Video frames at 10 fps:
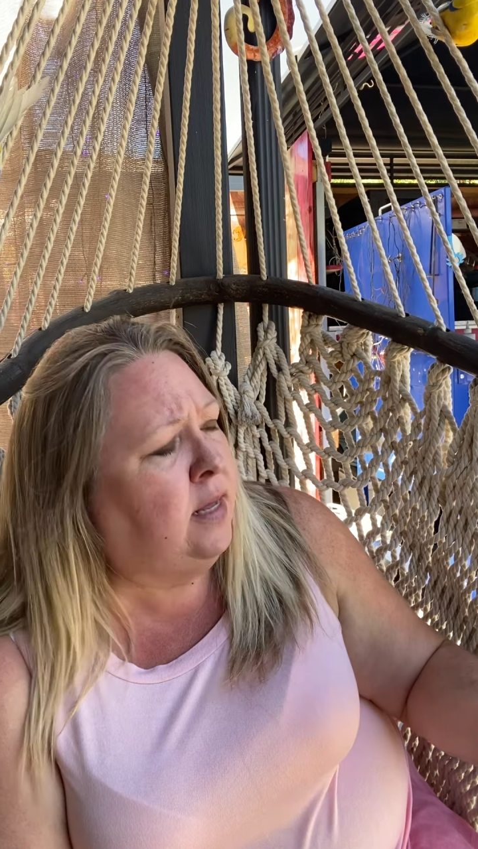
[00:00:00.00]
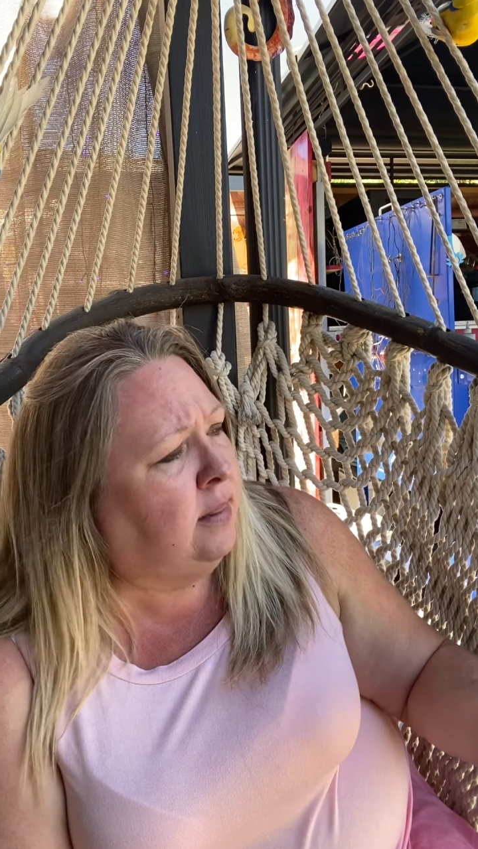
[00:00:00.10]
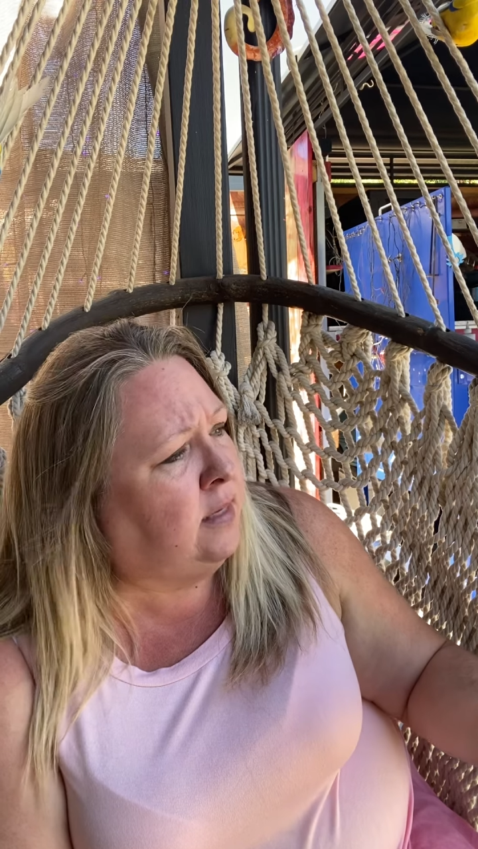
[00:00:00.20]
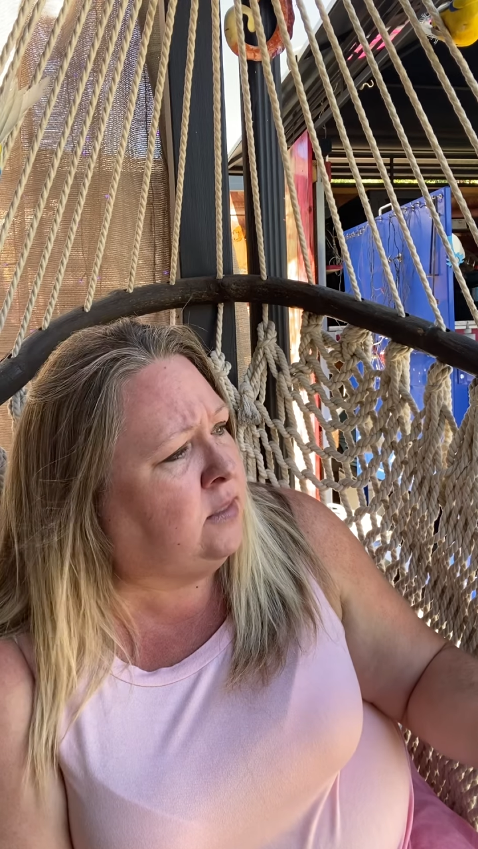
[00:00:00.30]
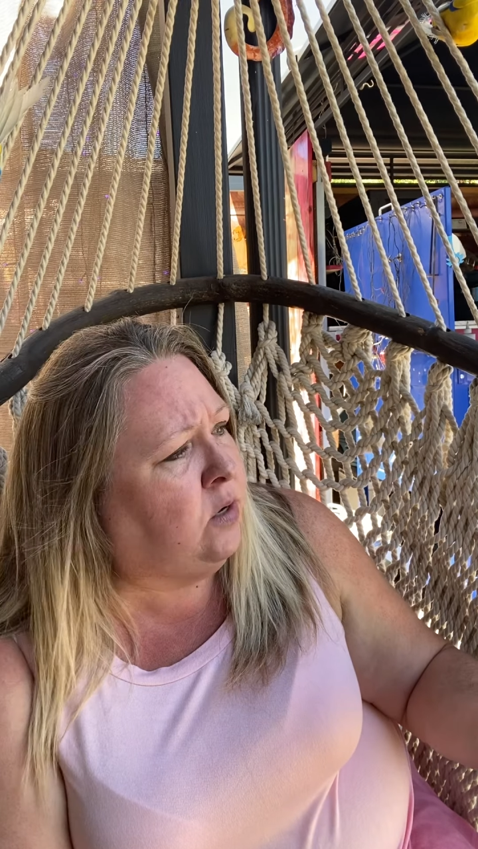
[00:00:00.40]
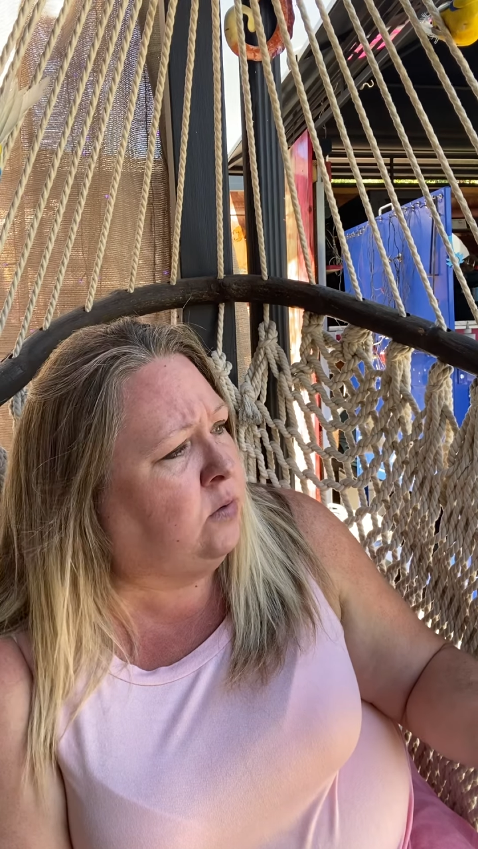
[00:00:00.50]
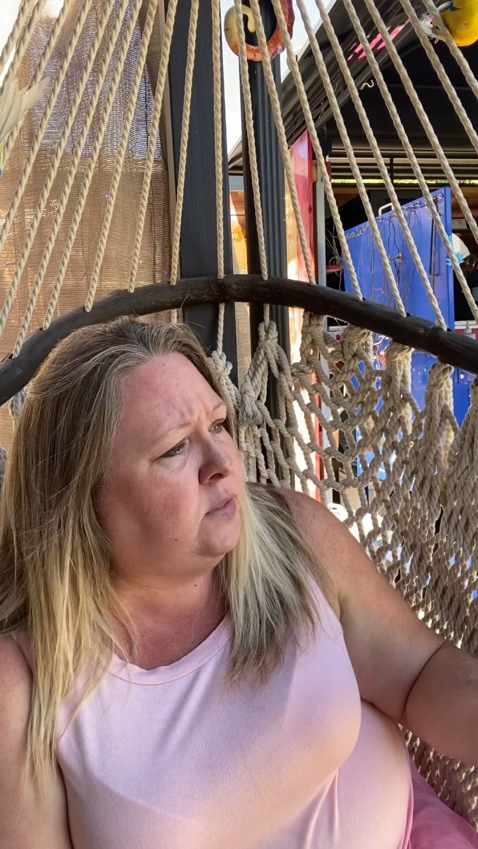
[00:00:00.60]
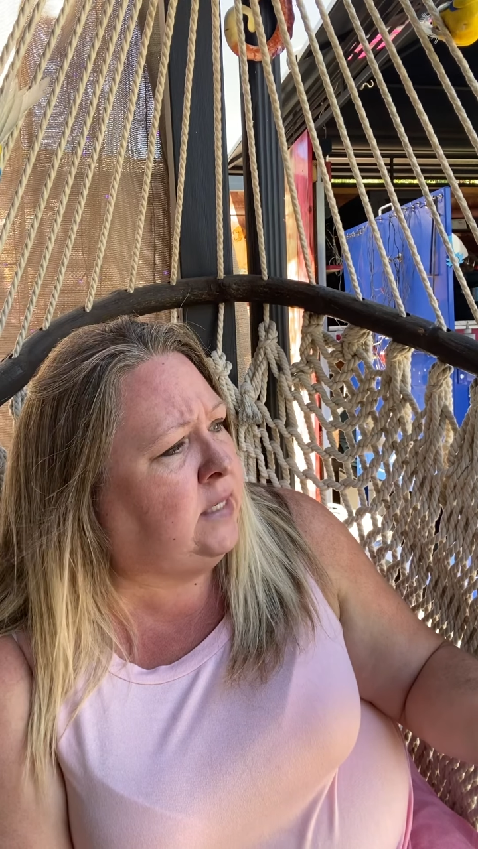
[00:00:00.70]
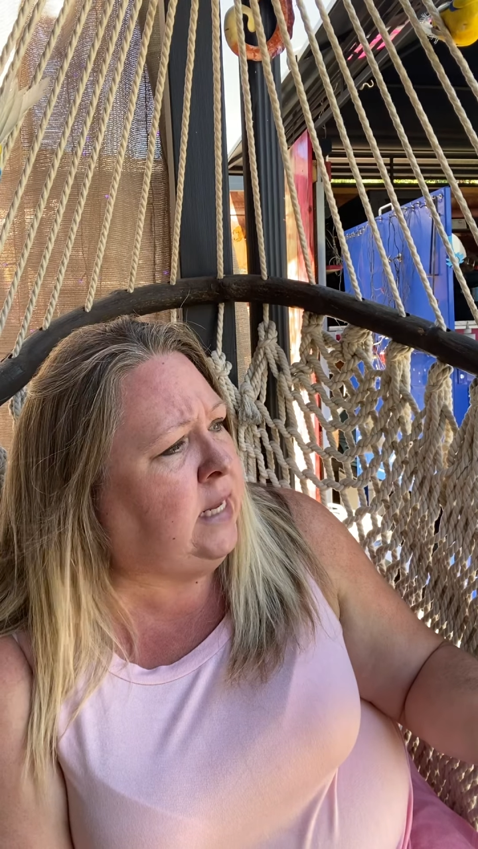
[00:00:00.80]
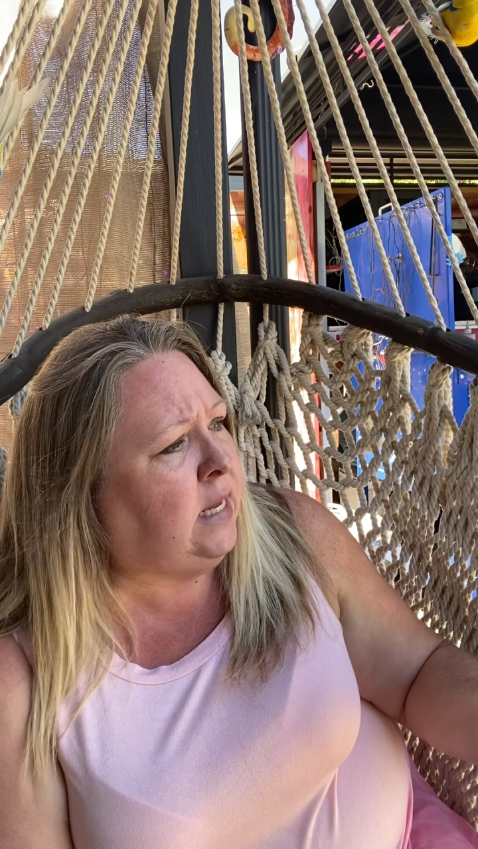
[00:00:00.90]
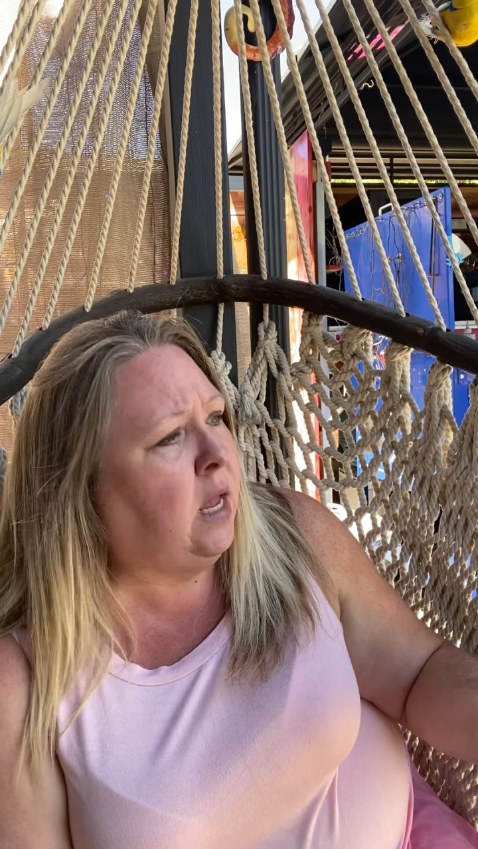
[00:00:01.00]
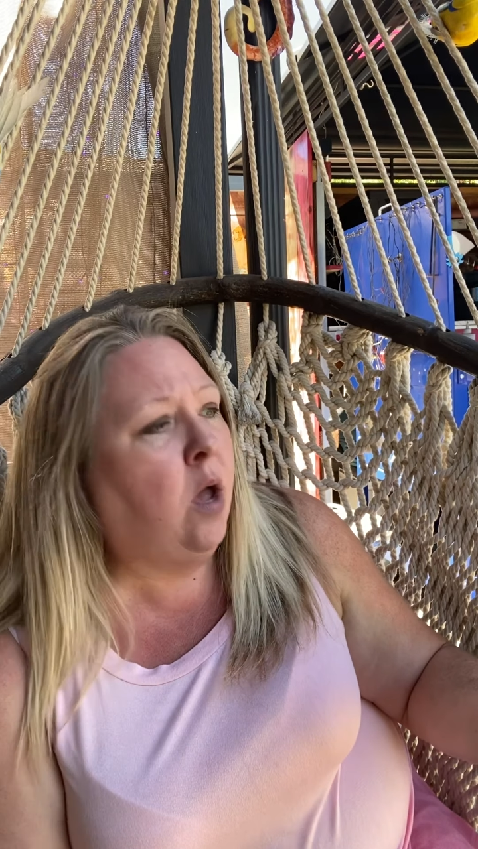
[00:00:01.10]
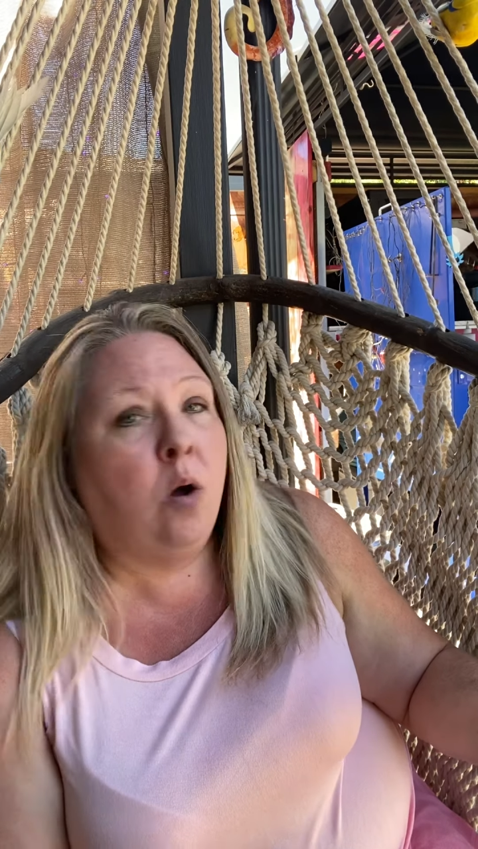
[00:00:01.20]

Let's go see."